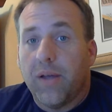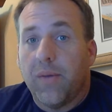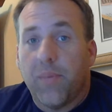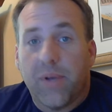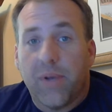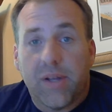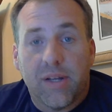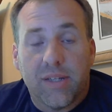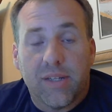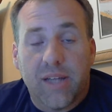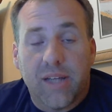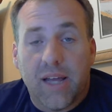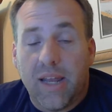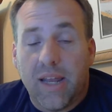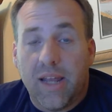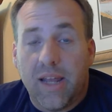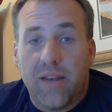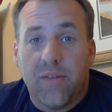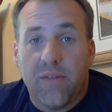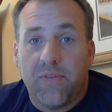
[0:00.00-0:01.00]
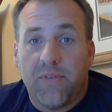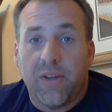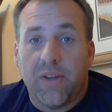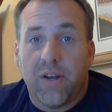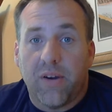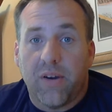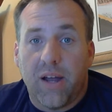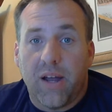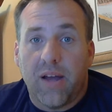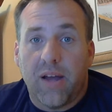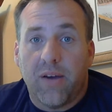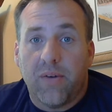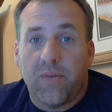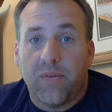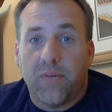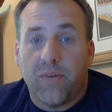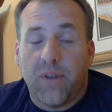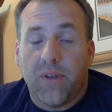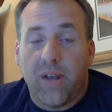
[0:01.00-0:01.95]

because I need to figure out